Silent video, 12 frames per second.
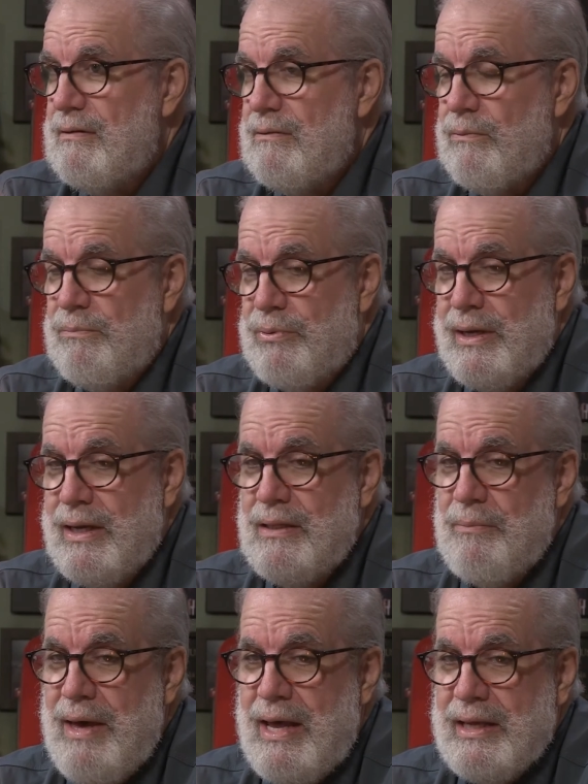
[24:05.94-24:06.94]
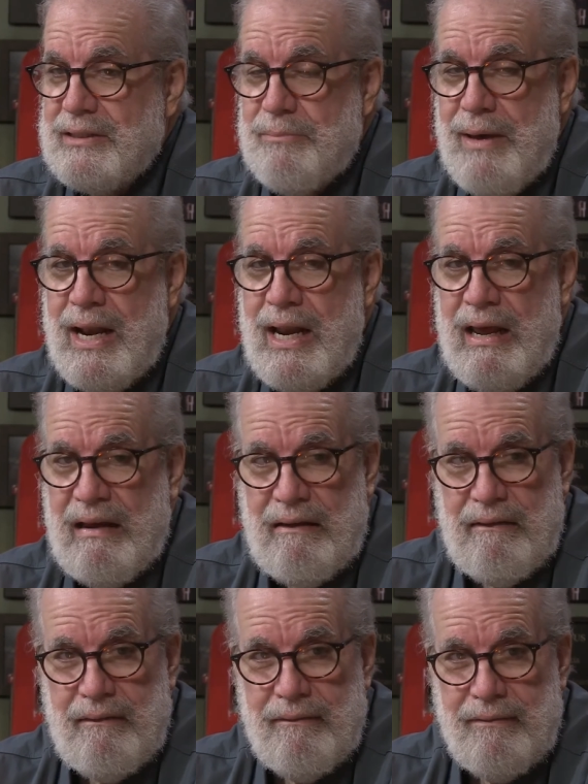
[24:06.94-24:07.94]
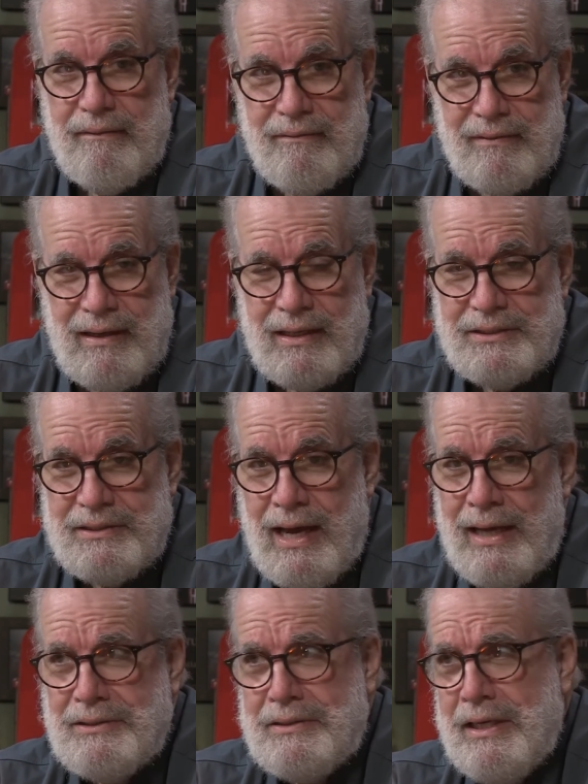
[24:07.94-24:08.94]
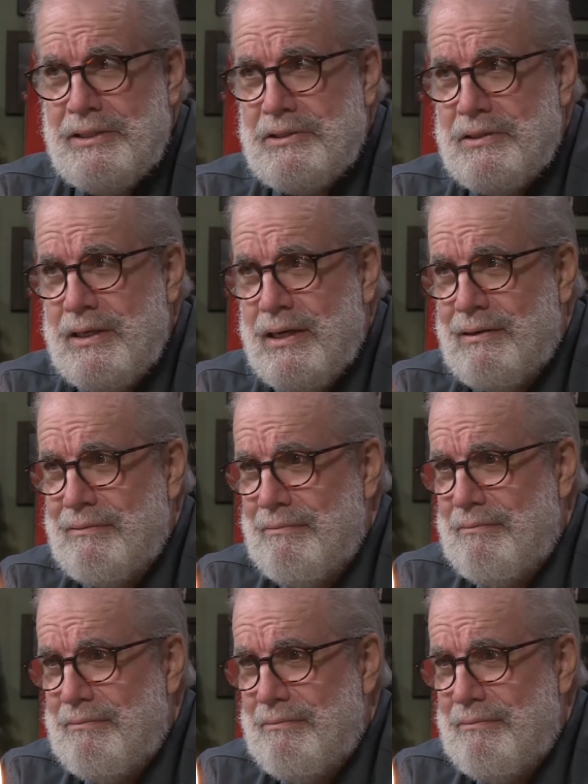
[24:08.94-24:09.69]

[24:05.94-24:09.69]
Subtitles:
bring in the medics. Medic, got a science teacher here.